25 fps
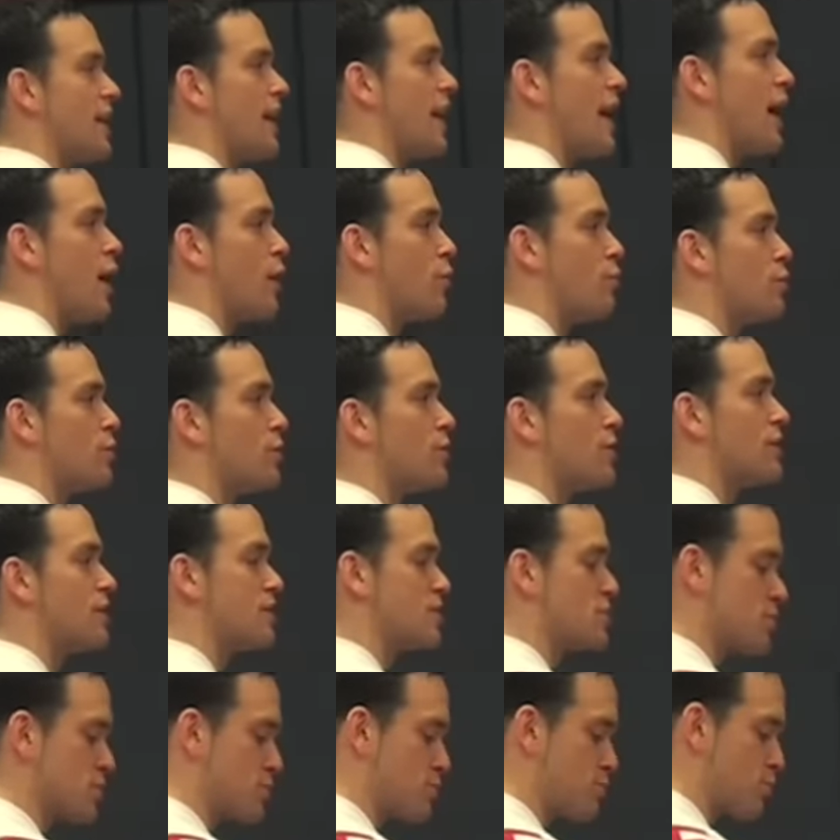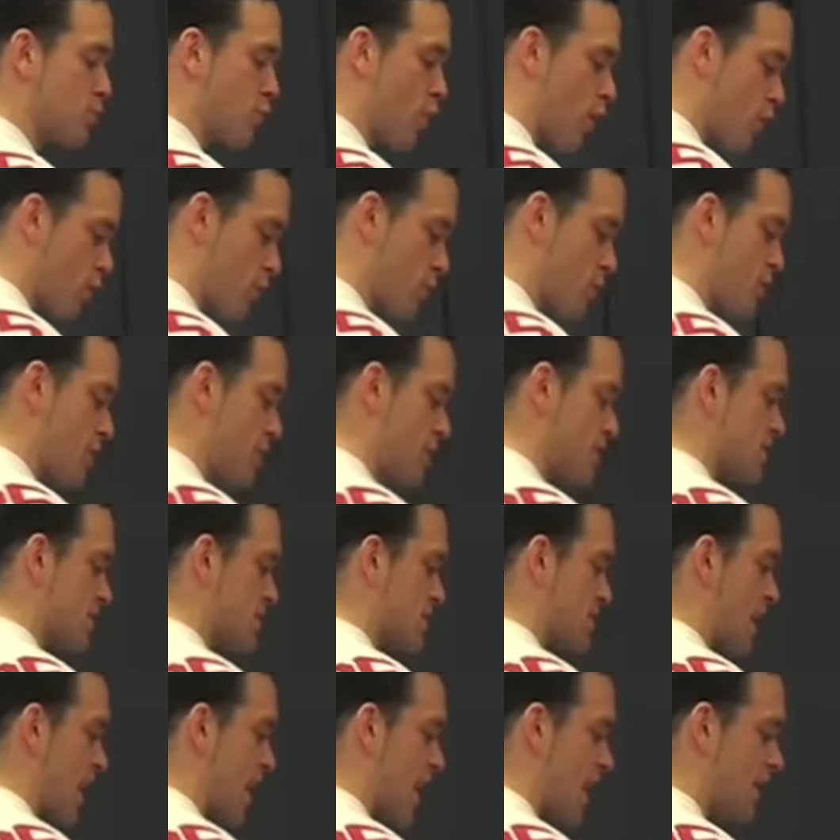to help her, and it just broke me
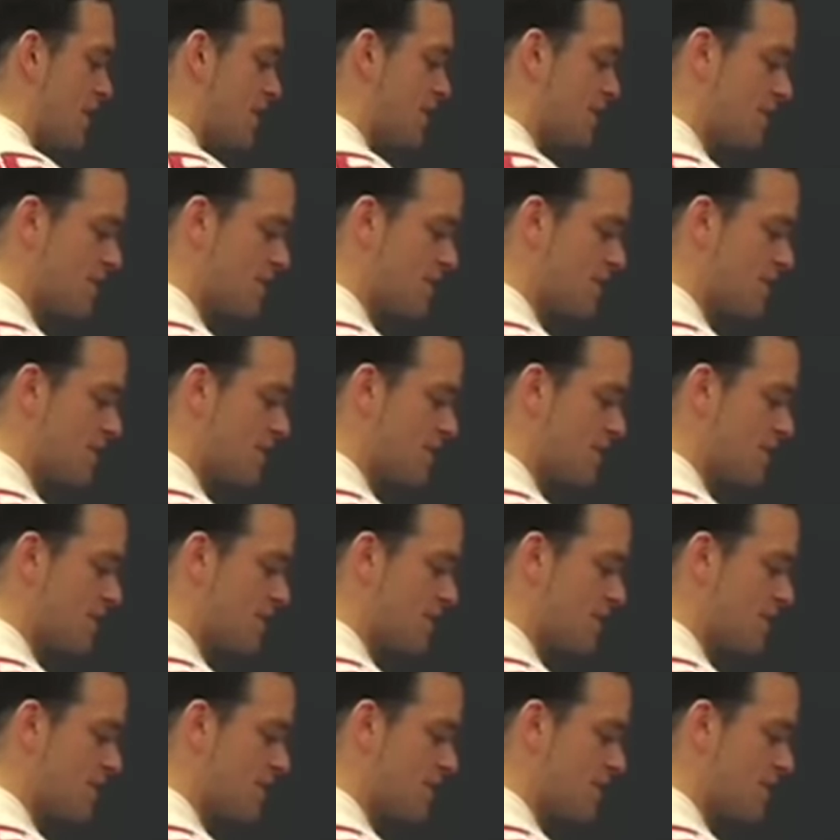inside.